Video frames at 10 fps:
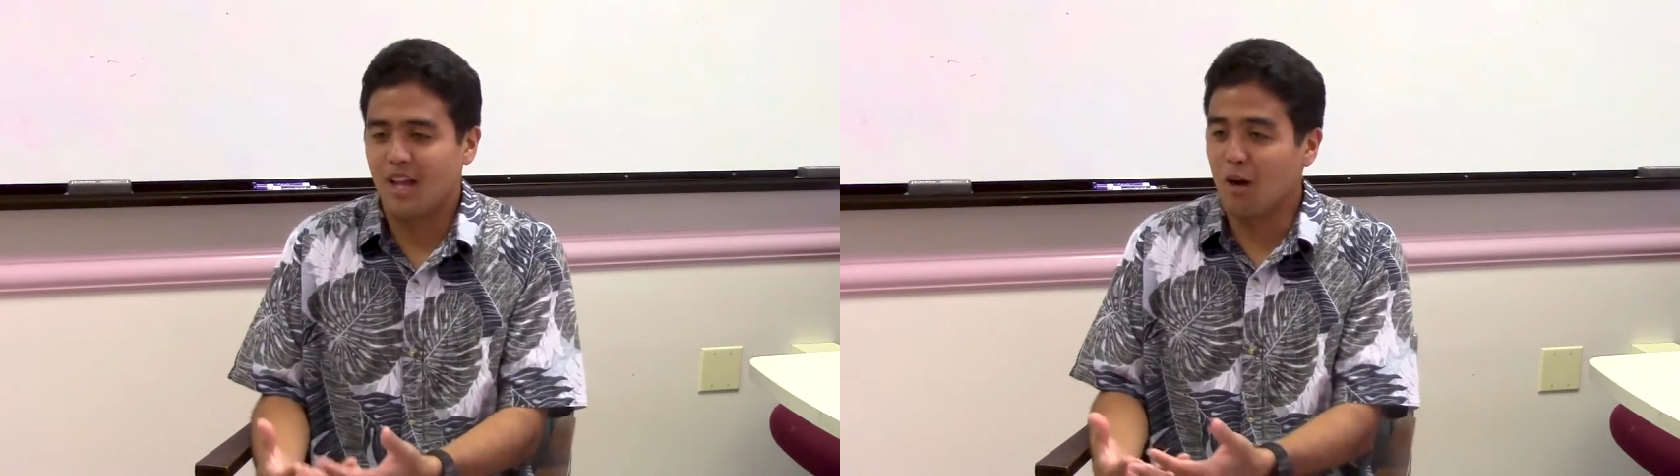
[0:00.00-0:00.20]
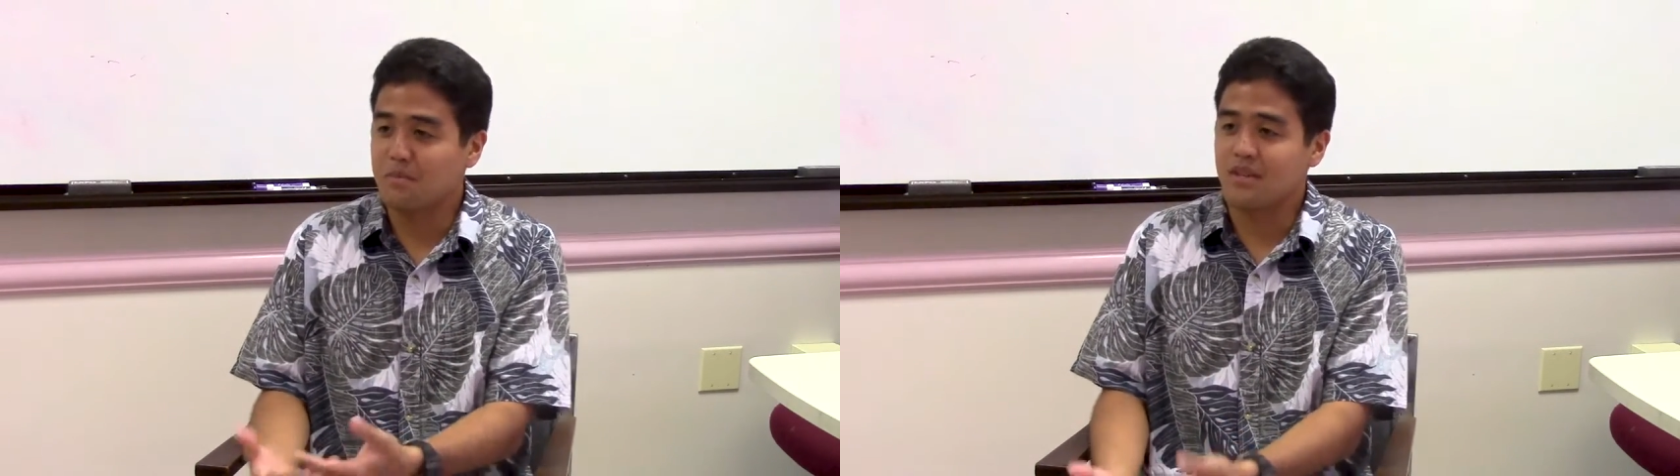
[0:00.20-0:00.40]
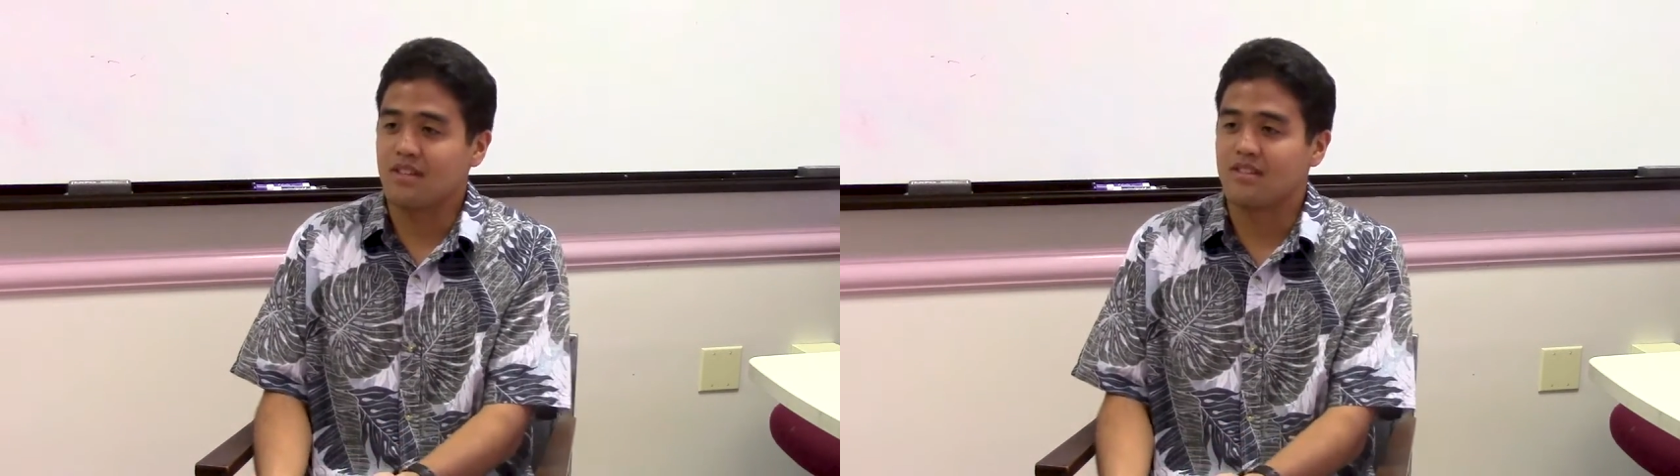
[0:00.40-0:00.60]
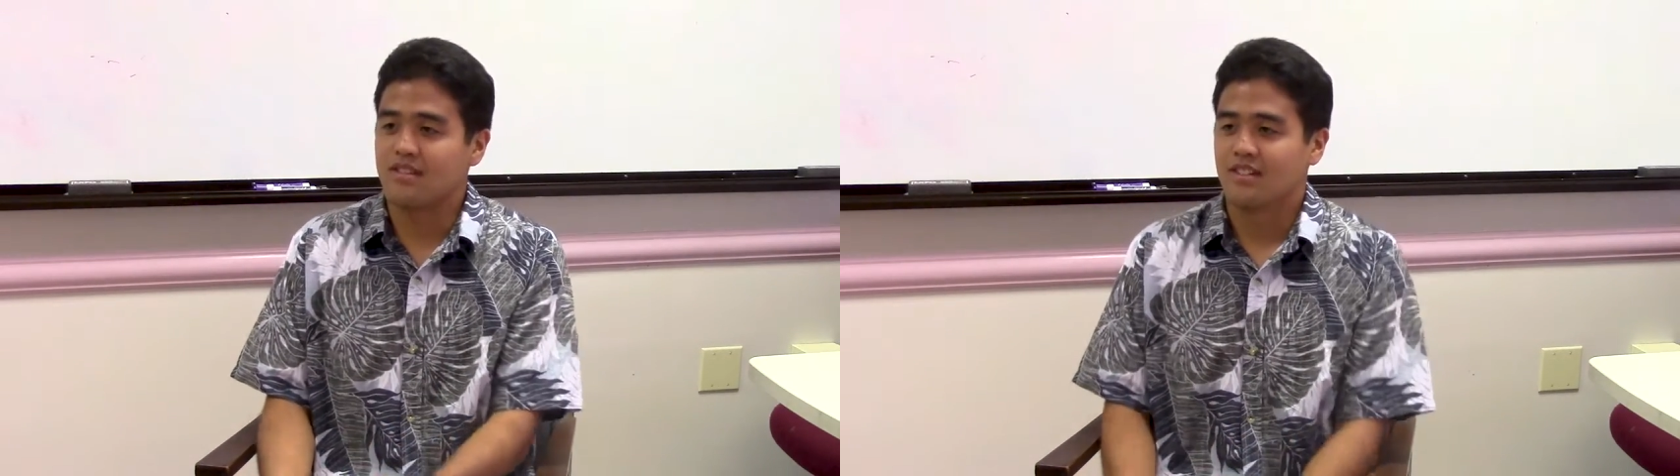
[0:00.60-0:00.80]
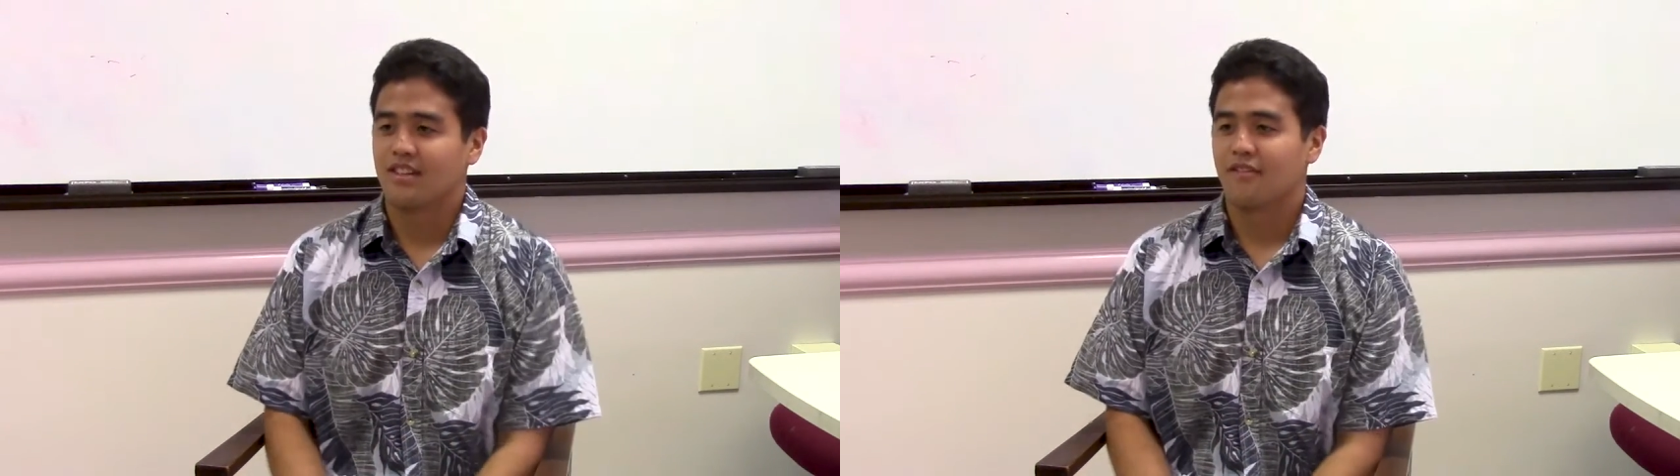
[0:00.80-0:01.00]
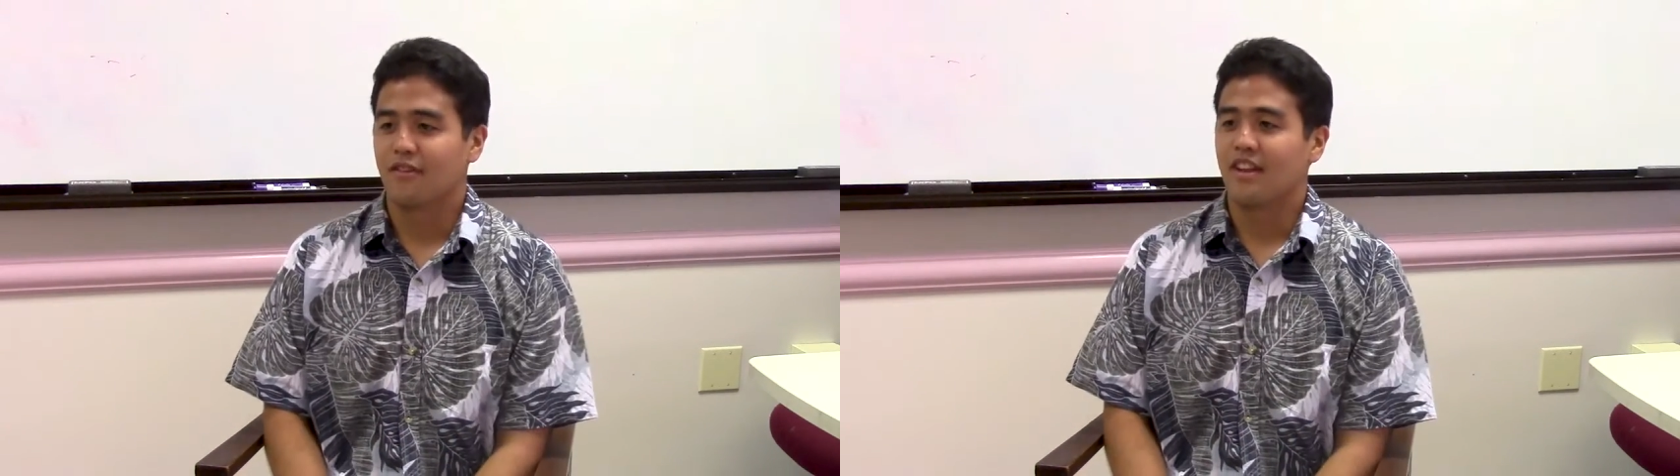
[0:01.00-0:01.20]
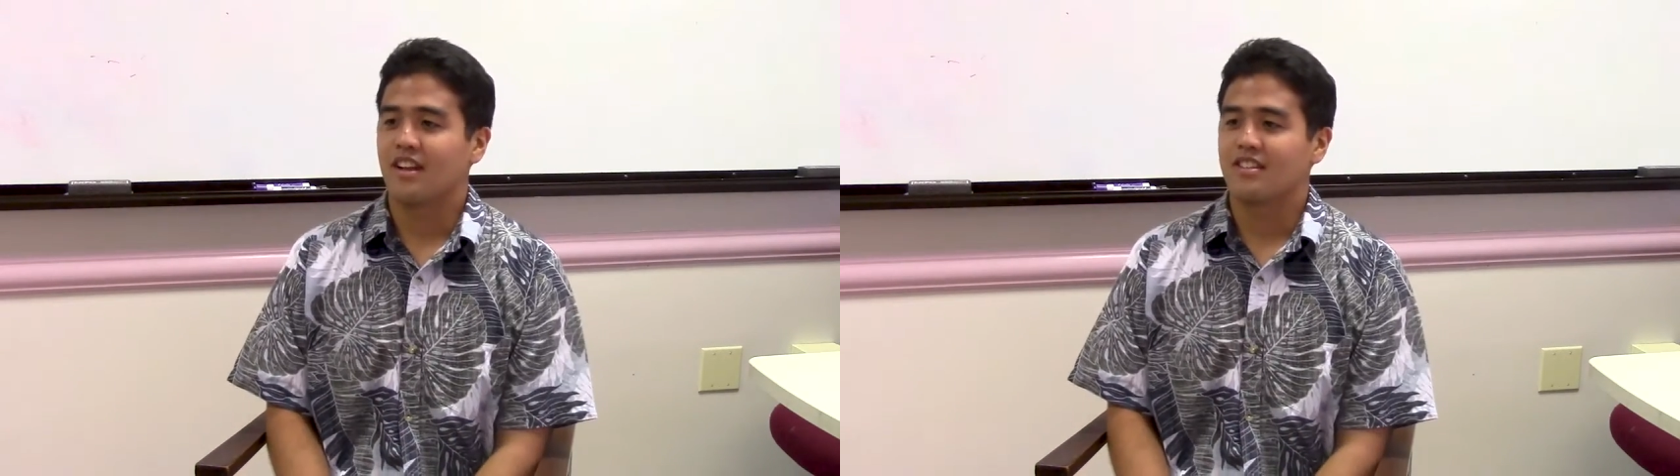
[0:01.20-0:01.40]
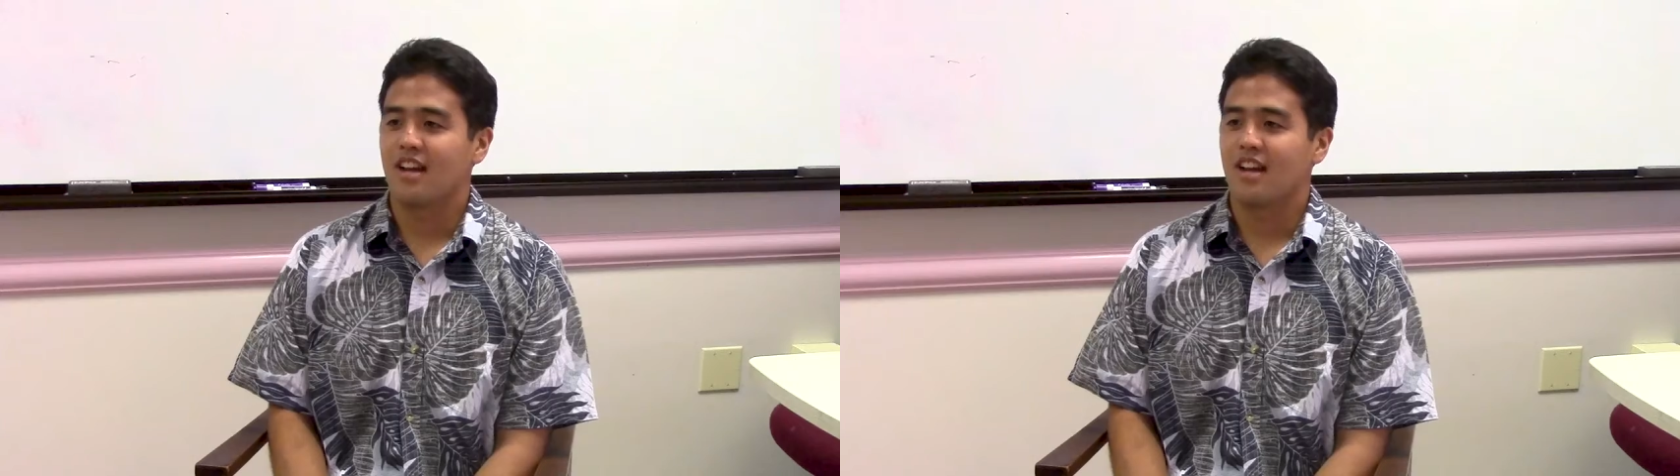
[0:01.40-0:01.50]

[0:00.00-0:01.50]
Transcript: helps us for the next